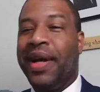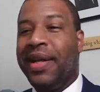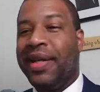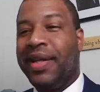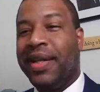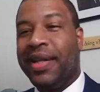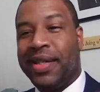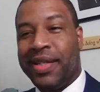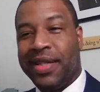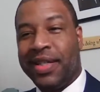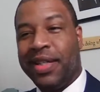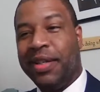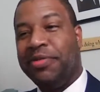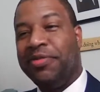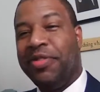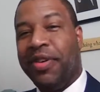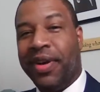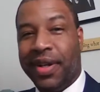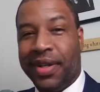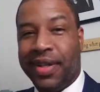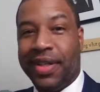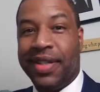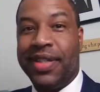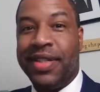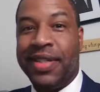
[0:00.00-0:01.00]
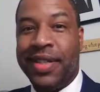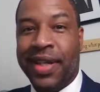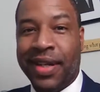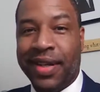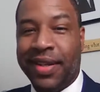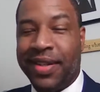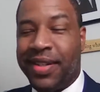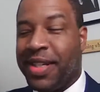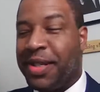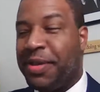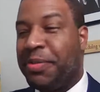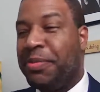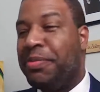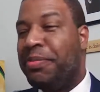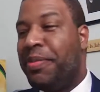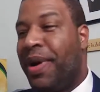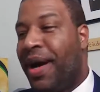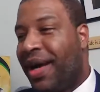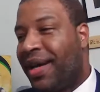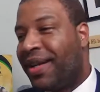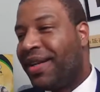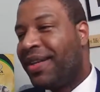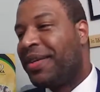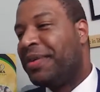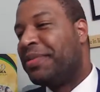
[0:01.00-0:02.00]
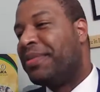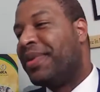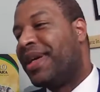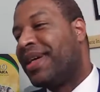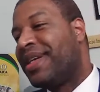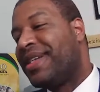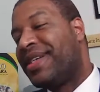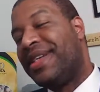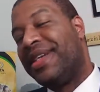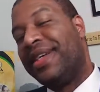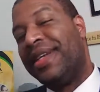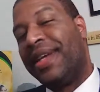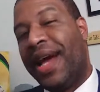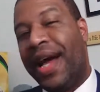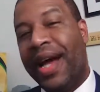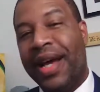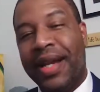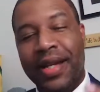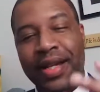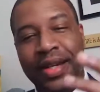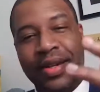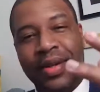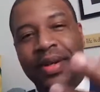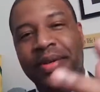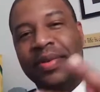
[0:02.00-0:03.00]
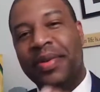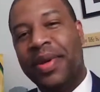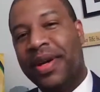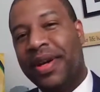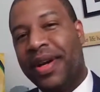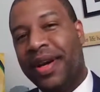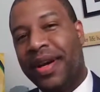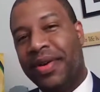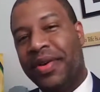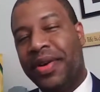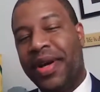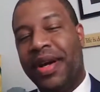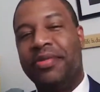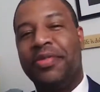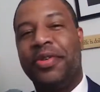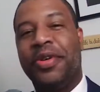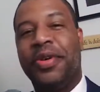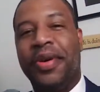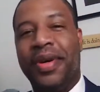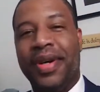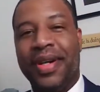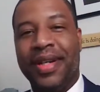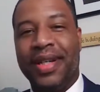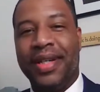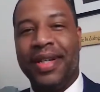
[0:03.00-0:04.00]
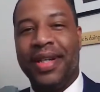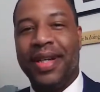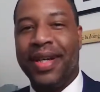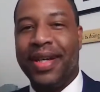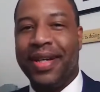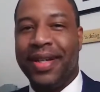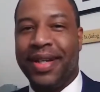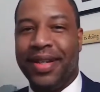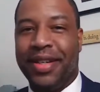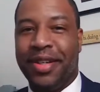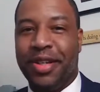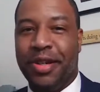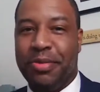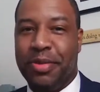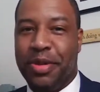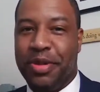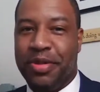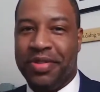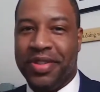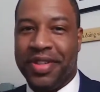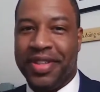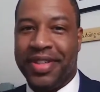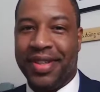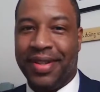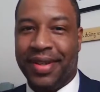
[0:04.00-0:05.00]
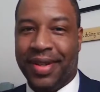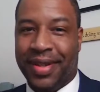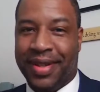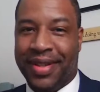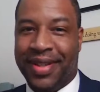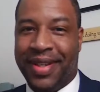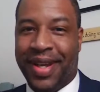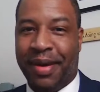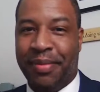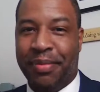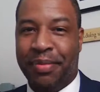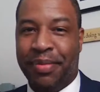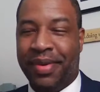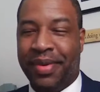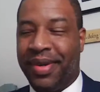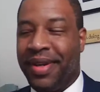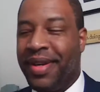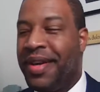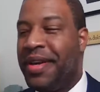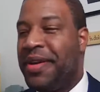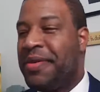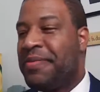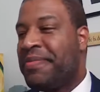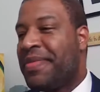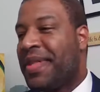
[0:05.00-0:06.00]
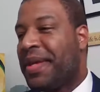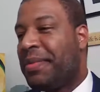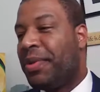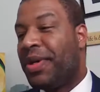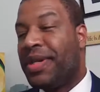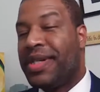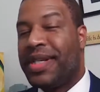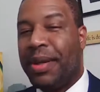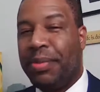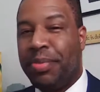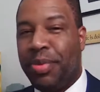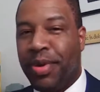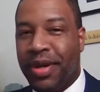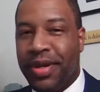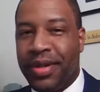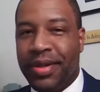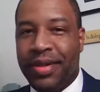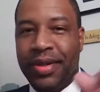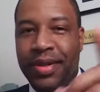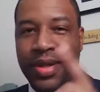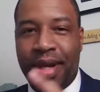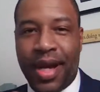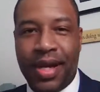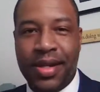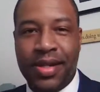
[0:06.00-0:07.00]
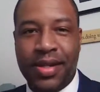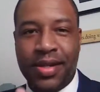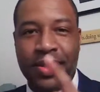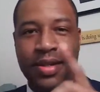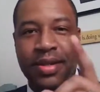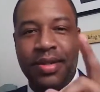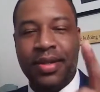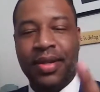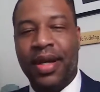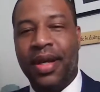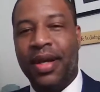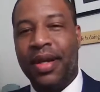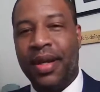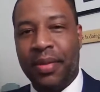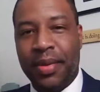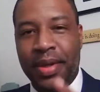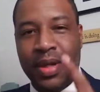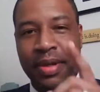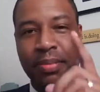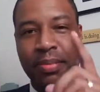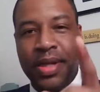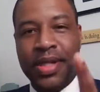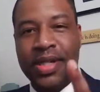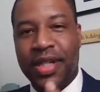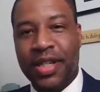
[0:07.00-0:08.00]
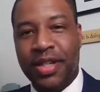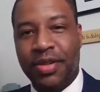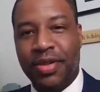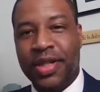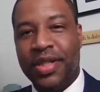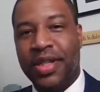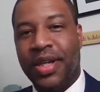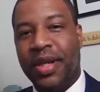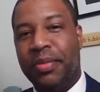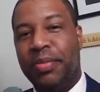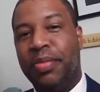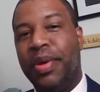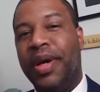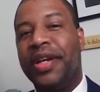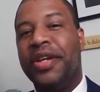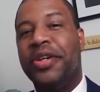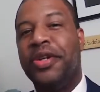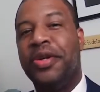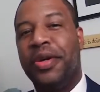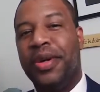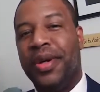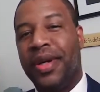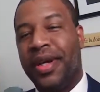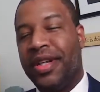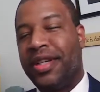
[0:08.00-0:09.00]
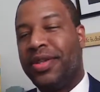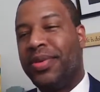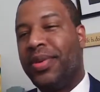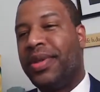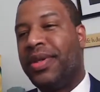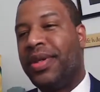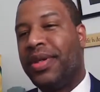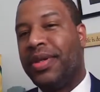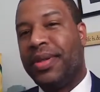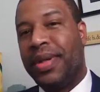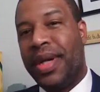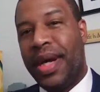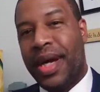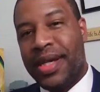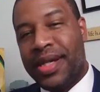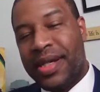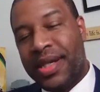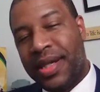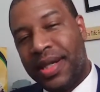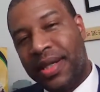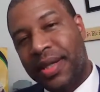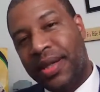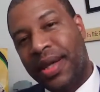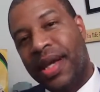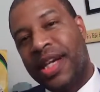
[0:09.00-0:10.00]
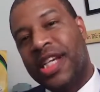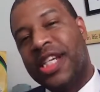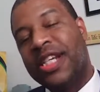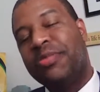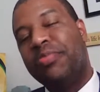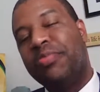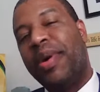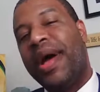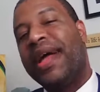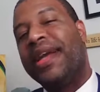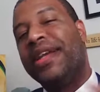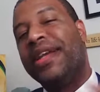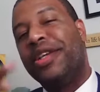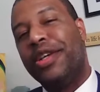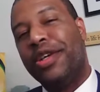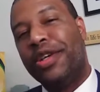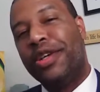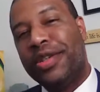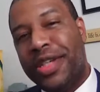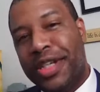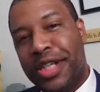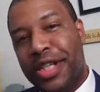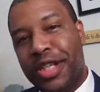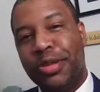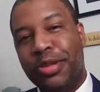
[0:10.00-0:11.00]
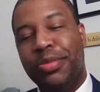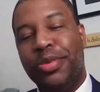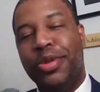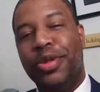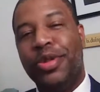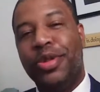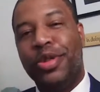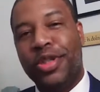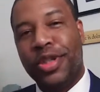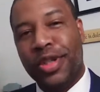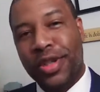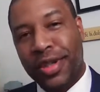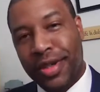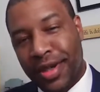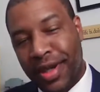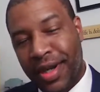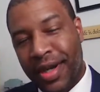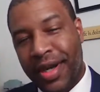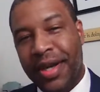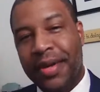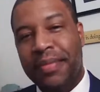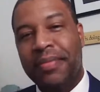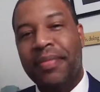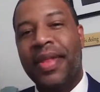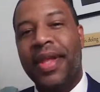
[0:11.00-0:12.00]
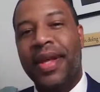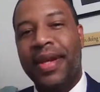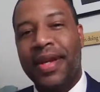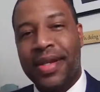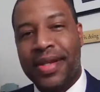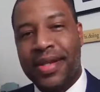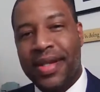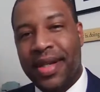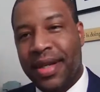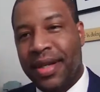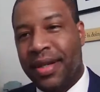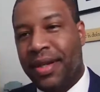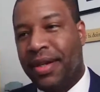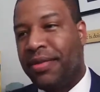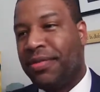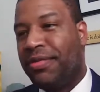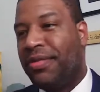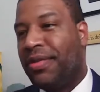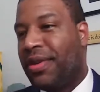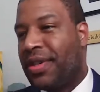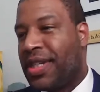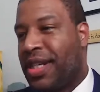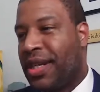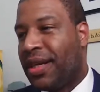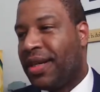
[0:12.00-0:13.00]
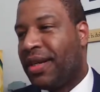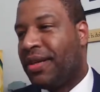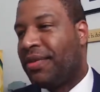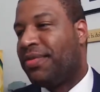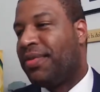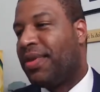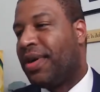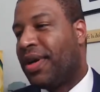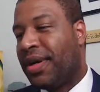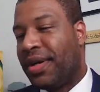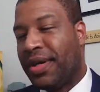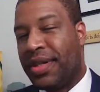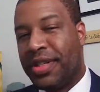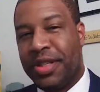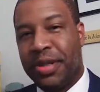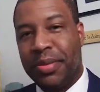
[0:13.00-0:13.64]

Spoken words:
And yes, chiffon, you're jealous. Bad enough, Maxine. We're going to have a card in and get a tub over to you in Tampa. But Separate, guys, let me message Richard Pandoy on Twitter. You guys need to expand your distribution in the state of Florida.